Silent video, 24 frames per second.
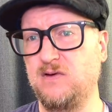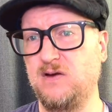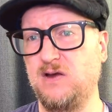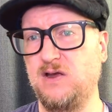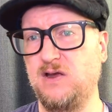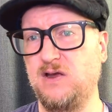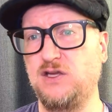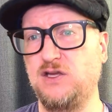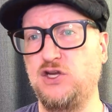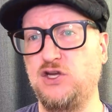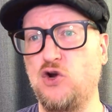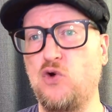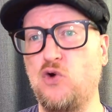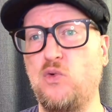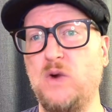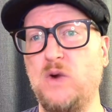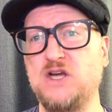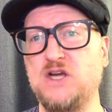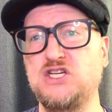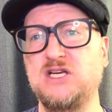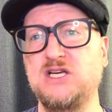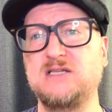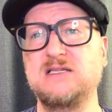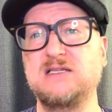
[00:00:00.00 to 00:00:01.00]
Your
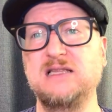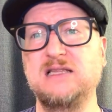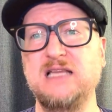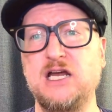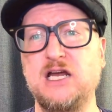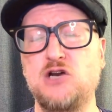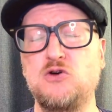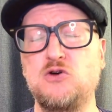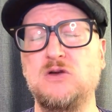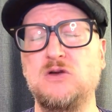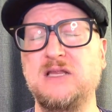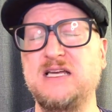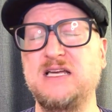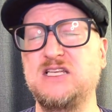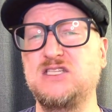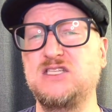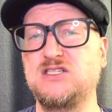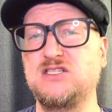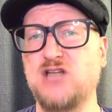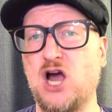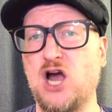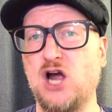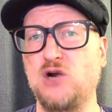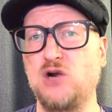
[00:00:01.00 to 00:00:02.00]
wishes literally
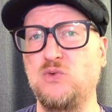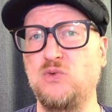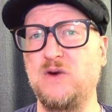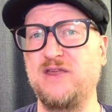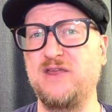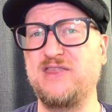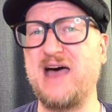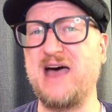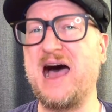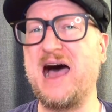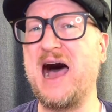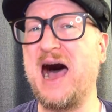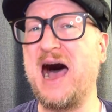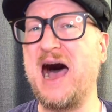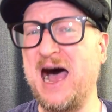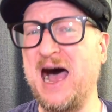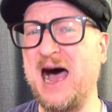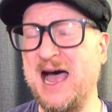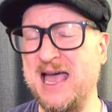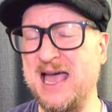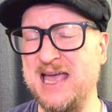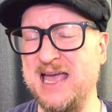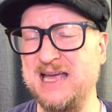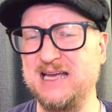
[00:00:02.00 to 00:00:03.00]
start with
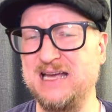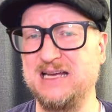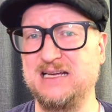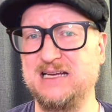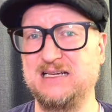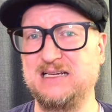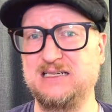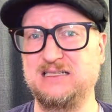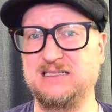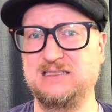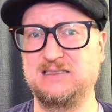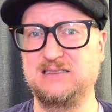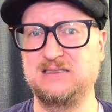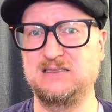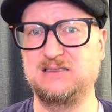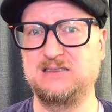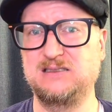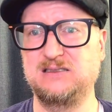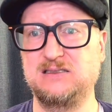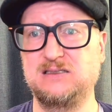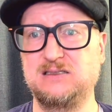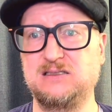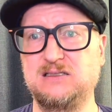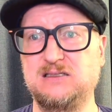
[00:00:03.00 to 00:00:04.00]
I.
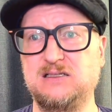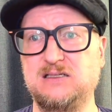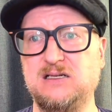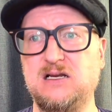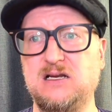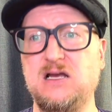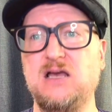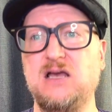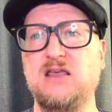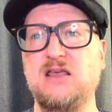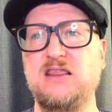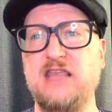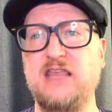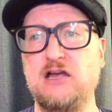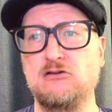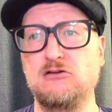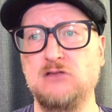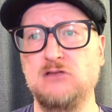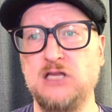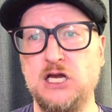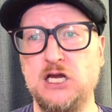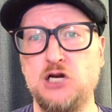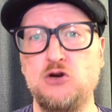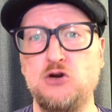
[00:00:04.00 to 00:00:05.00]
They're
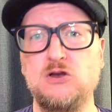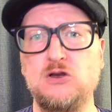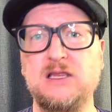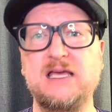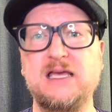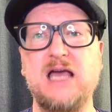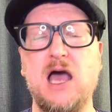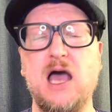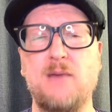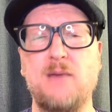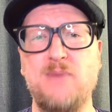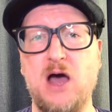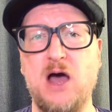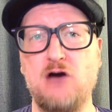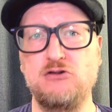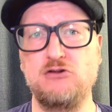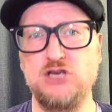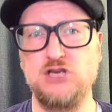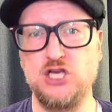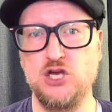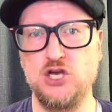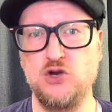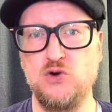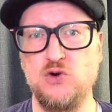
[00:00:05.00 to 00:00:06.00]
literally about
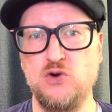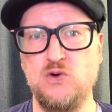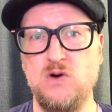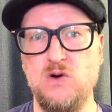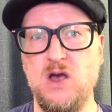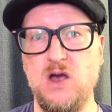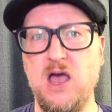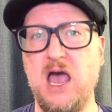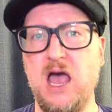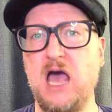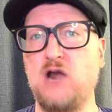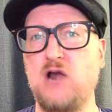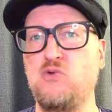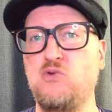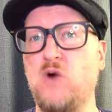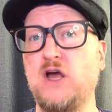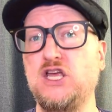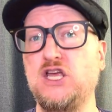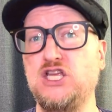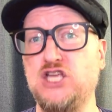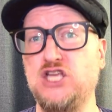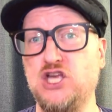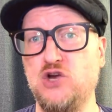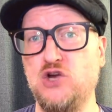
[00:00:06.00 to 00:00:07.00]
you and what
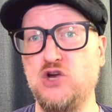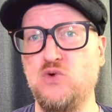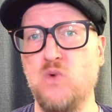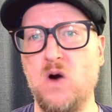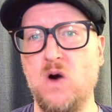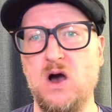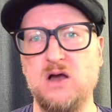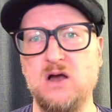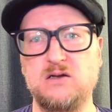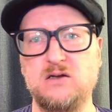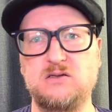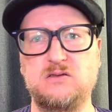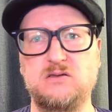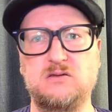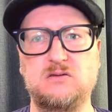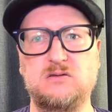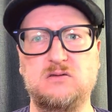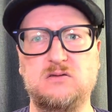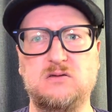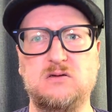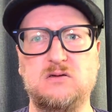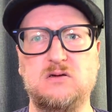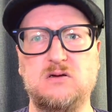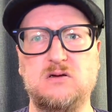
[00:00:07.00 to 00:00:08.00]
you want.
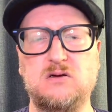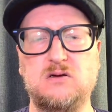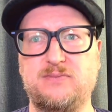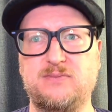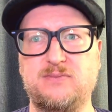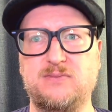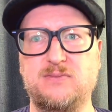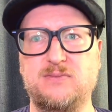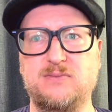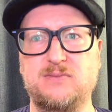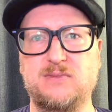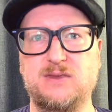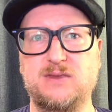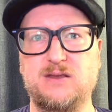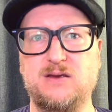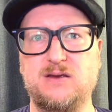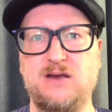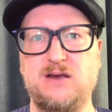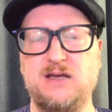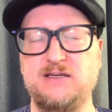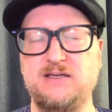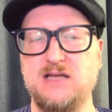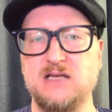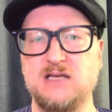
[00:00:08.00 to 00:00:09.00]

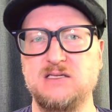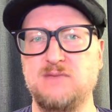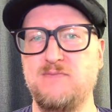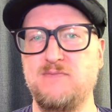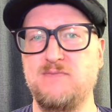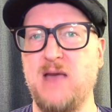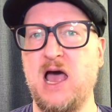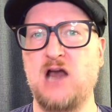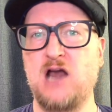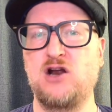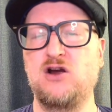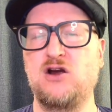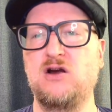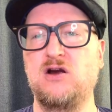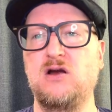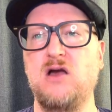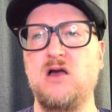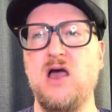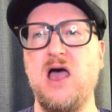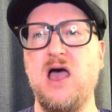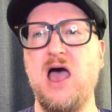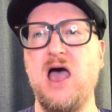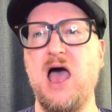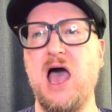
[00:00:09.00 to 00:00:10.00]
It doesn't matter
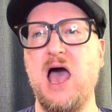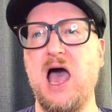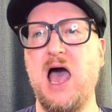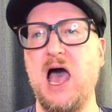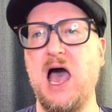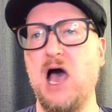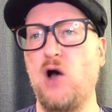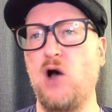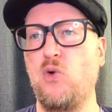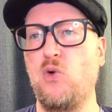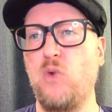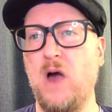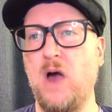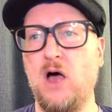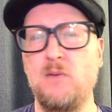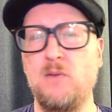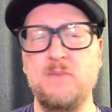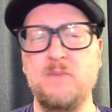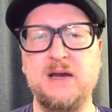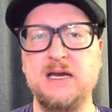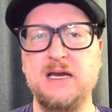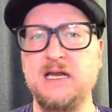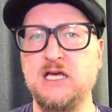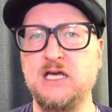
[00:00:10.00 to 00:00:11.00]
how
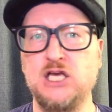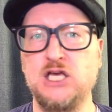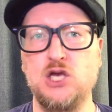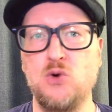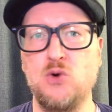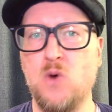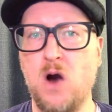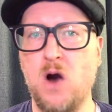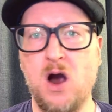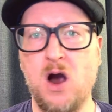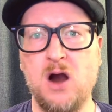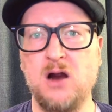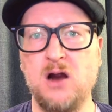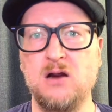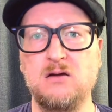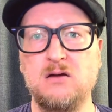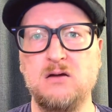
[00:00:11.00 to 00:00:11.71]
well-meaning you are.